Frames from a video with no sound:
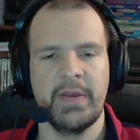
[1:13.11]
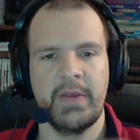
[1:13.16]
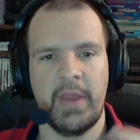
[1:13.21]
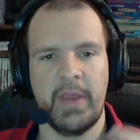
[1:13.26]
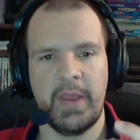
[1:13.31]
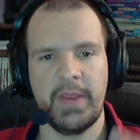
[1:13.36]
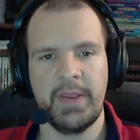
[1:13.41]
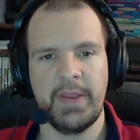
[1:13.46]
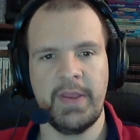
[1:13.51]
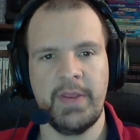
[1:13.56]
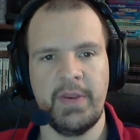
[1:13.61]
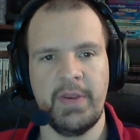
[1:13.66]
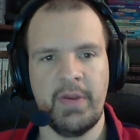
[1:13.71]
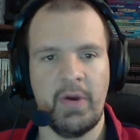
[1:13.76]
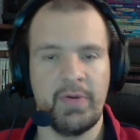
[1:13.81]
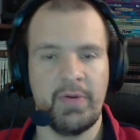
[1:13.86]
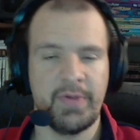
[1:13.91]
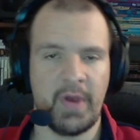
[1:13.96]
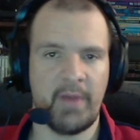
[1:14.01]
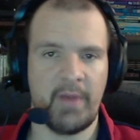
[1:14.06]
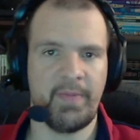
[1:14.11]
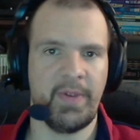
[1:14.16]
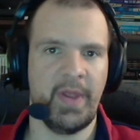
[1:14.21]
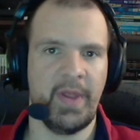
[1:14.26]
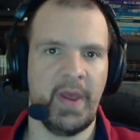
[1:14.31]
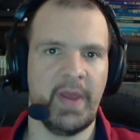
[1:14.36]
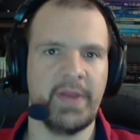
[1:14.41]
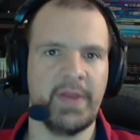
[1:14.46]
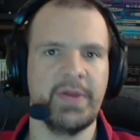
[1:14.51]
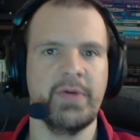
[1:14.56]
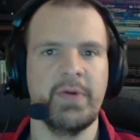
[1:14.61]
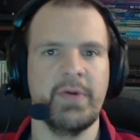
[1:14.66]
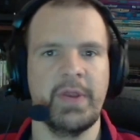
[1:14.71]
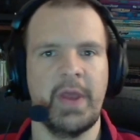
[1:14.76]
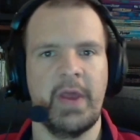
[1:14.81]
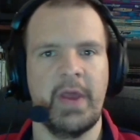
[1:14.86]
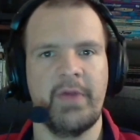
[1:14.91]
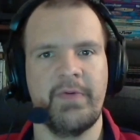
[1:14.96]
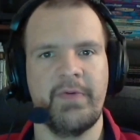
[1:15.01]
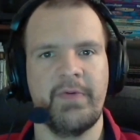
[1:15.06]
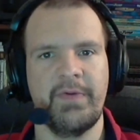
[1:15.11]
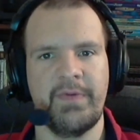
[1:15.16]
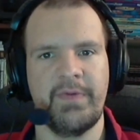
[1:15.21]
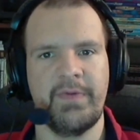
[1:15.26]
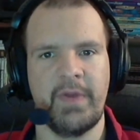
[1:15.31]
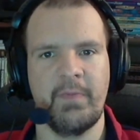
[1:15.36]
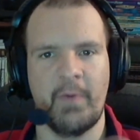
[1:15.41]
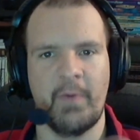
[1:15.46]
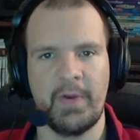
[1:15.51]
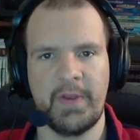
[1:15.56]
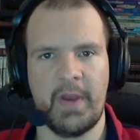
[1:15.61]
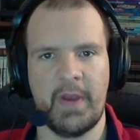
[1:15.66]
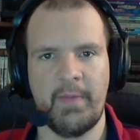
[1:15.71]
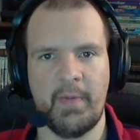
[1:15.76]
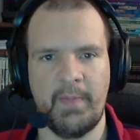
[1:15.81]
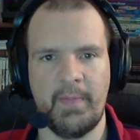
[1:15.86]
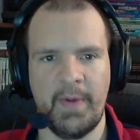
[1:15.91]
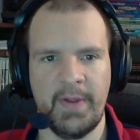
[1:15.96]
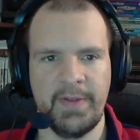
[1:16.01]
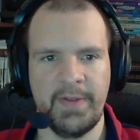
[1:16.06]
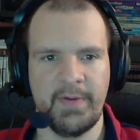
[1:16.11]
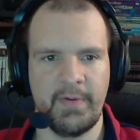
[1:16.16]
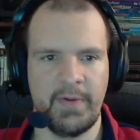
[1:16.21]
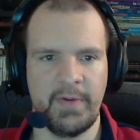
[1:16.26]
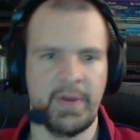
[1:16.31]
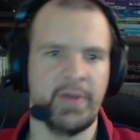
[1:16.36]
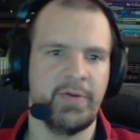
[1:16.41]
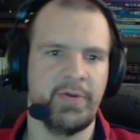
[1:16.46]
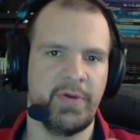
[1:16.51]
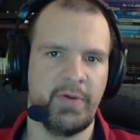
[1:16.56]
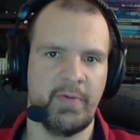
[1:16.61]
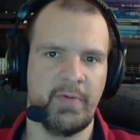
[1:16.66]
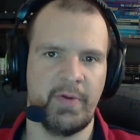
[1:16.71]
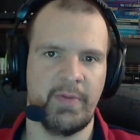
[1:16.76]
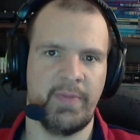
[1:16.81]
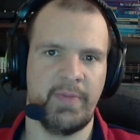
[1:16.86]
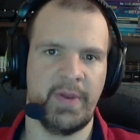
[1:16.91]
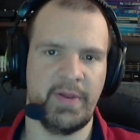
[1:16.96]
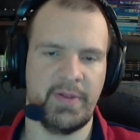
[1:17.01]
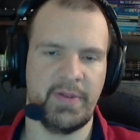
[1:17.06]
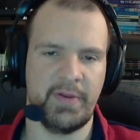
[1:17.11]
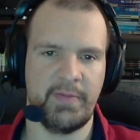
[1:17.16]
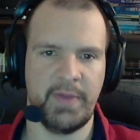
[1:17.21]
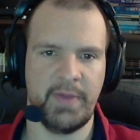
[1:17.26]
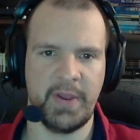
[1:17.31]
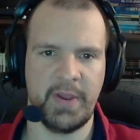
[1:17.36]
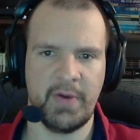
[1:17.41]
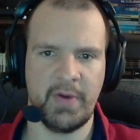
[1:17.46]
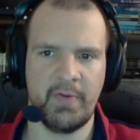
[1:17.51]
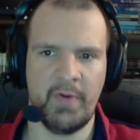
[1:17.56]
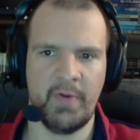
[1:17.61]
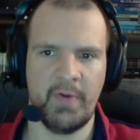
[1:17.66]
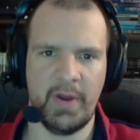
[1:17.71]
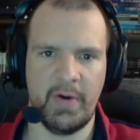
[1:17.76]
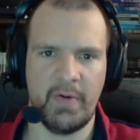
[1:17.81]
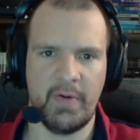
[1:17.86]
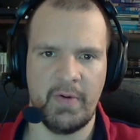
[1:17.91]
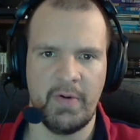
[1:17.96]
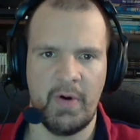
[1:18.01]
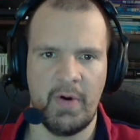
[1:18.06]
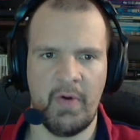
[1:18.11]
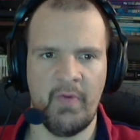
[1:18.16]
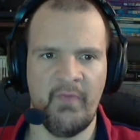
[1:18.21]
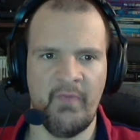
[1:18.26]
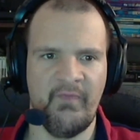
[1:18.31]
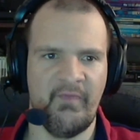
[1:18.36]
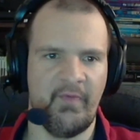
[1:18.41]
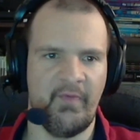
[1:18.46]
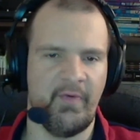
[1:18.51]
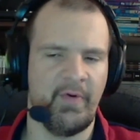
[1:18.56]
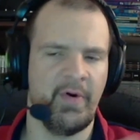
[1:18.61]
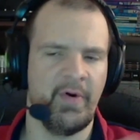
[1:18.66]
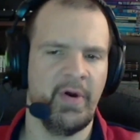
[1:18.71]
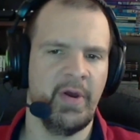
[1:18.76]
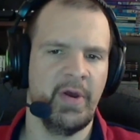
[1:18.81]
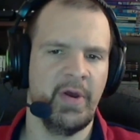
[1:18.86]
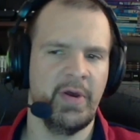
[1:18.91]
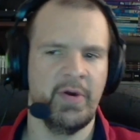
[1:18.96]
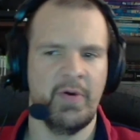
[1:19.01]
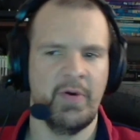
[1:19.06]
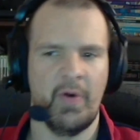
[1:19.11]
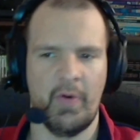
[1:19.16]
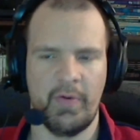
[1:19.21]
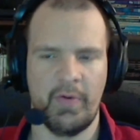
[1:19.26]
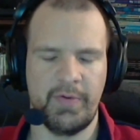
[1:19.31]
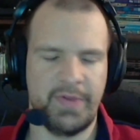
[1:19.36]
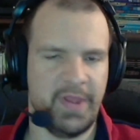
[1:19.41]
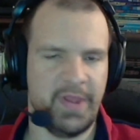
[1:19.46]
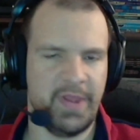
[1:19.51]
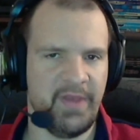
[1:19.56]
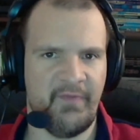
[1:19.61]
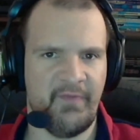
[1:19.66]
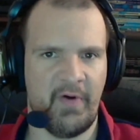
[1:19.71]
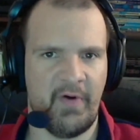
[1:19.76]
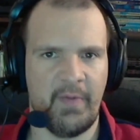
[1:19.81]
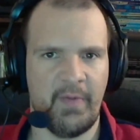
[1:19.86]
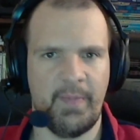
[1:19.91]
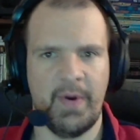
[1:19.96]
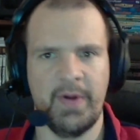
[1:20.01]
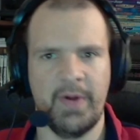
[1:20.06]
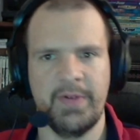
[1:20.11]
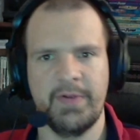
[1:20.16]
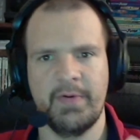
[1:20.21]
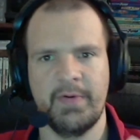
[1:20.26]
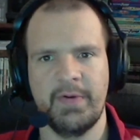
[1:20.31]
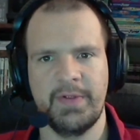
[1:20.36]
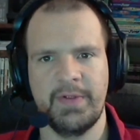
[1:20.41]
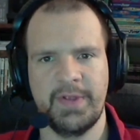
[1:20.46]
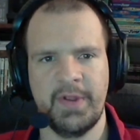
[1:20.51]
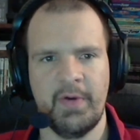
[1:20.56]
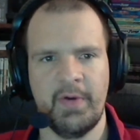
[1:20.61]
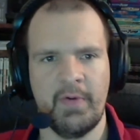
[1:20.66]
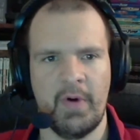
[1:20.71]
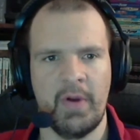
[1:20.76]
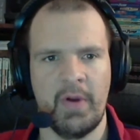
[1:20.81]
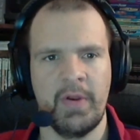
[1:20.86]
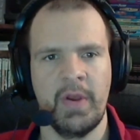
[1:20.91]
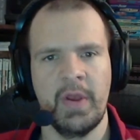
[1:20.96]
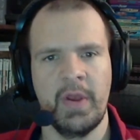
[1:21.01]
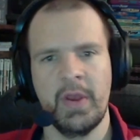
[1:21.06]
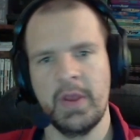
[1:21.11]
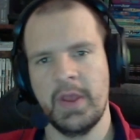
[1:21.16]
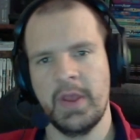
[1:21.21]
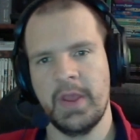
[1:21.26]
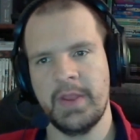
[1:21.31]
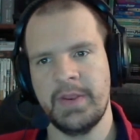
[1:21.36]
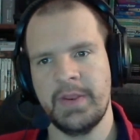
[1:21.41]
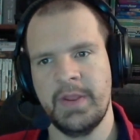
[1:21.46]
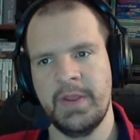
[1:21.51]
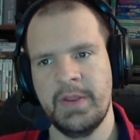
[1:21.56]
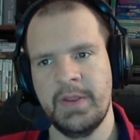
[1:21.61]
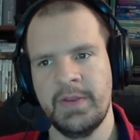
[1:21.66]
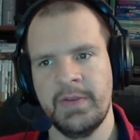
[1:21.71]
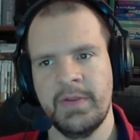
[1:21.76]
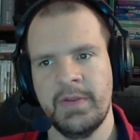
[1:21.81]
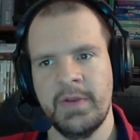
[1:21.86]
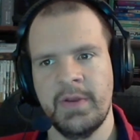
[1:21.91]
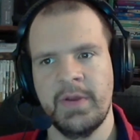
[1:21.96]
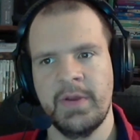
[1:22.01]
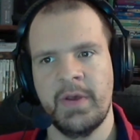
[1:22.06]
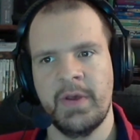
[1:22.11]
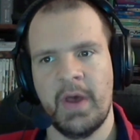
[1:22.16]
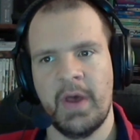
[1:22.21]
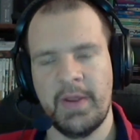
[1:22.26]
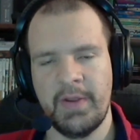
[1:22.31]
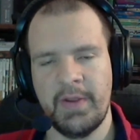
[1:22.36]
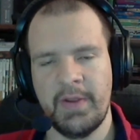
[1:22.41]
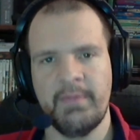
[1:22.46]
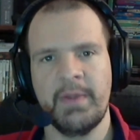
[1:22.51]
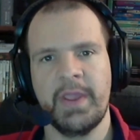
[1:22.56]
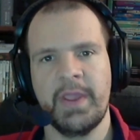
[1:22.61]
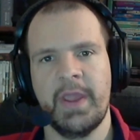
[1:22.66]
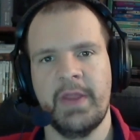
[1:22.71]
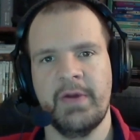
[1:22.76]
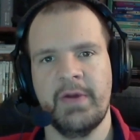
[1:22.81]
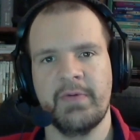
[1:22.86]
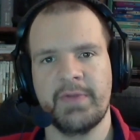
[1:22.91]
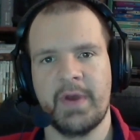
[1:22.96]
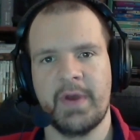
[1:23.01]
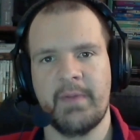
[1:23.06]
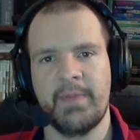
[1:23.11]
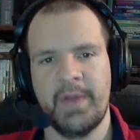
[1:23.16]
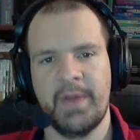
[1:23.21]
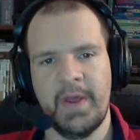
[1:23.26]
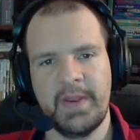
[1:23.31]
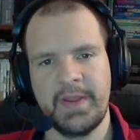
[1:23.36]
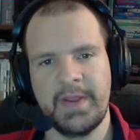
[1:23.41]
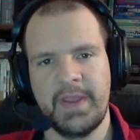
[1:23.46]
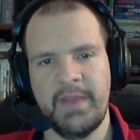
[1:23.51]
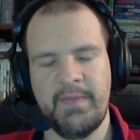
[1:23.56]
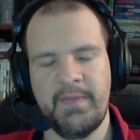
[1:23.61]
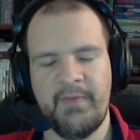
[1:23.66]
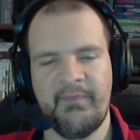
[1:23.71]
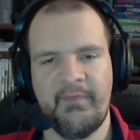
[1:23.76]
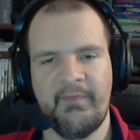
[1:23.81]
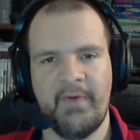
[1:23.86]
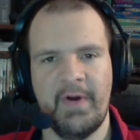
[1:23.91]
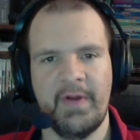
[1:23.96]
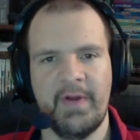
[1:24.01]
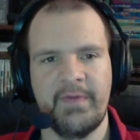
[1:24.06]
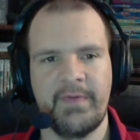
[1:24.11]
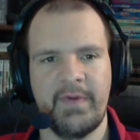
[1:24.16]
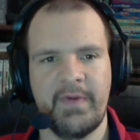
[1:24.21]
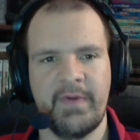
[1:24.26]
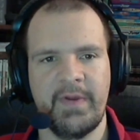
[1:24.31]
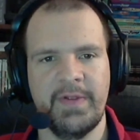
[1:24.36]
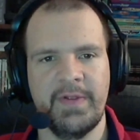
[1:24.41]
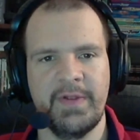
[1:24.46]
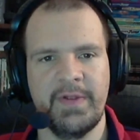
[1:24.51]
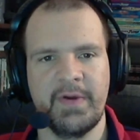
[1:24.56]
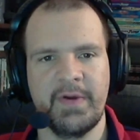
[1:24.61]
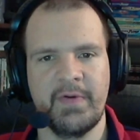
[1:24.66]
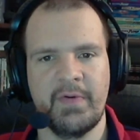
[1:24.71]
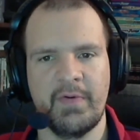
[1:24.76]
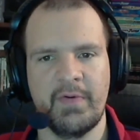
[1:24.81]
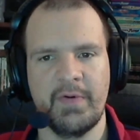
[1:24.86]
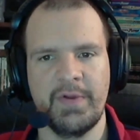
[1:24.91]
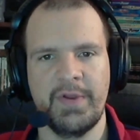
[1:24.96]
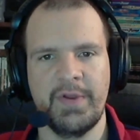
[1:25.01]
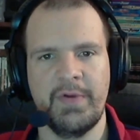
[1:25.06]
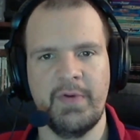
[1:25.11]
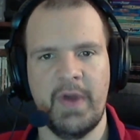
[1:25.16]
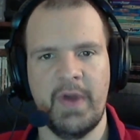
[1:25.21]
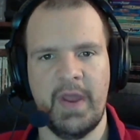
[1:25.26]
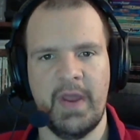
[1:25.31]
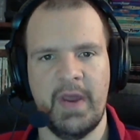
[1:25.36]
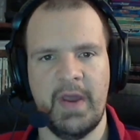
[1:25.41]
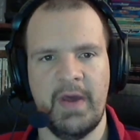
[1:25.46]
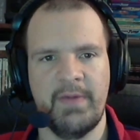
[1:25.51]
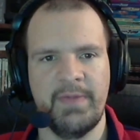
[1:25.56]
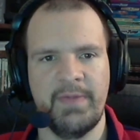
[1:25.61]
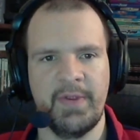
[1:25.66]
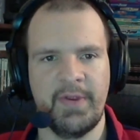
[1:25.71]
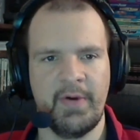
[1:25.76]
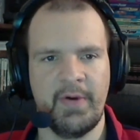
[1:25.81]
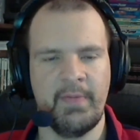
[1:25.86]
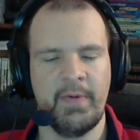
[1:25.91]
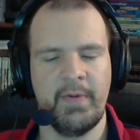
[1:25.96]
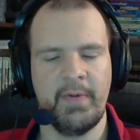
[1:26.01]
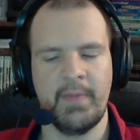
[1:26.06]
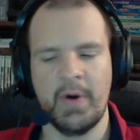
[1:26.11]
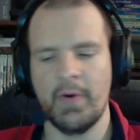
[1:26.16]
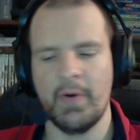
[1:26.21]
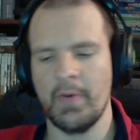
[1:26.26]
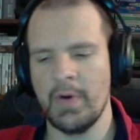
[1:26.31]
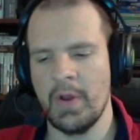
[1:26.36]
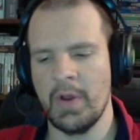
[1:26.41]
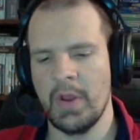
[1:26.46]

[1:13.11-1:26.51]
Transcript: And then on top of that, you can actually change what type of puzzle it is. Do you want the pieces to be square, oval, or default puzzle, and so on. And then another mechanic on top of that to keep it fresh is, of course, you have the turbo mode,